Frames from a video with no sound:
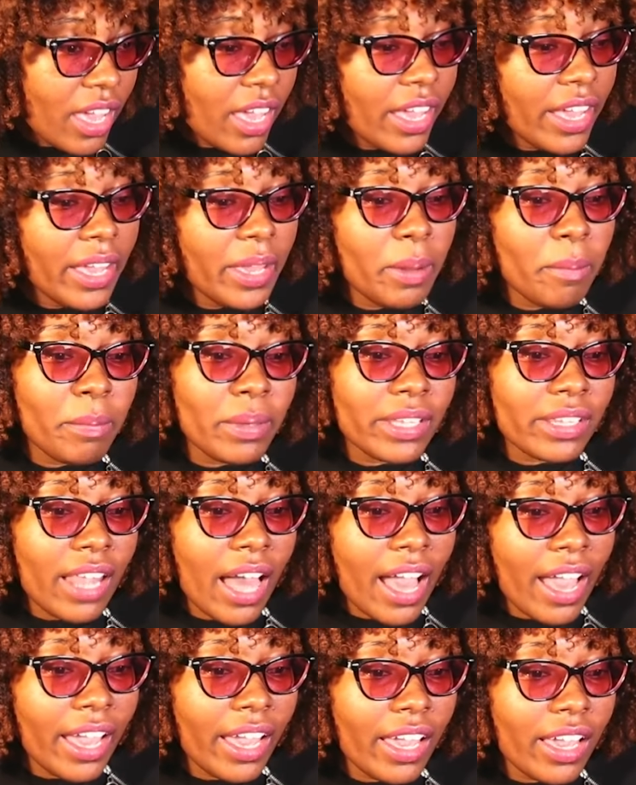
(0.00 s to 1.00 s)
and been
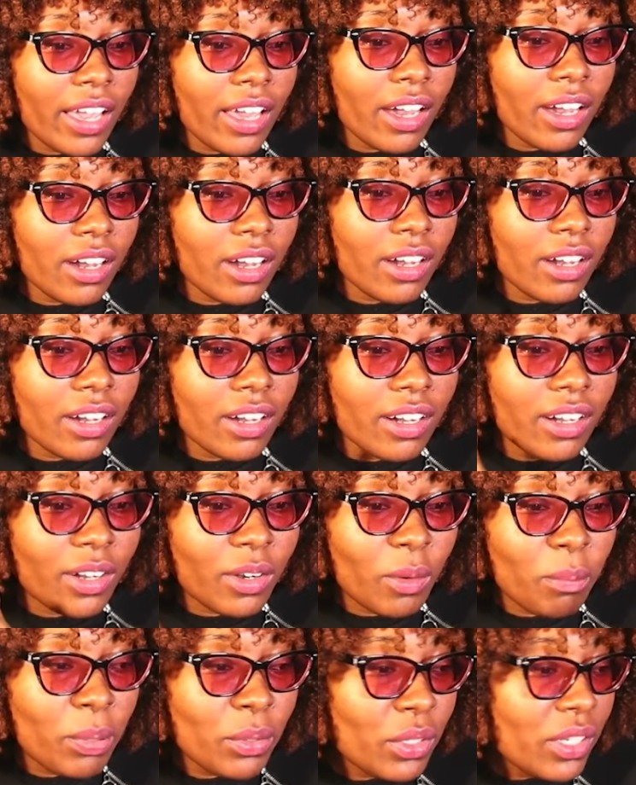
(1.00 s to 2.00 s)
like, uh,
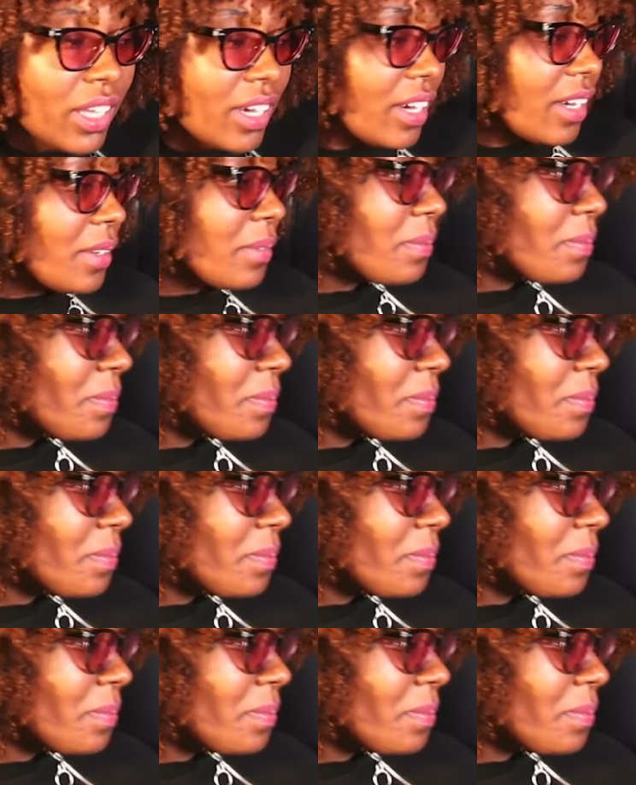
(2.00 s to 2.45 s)
pull up.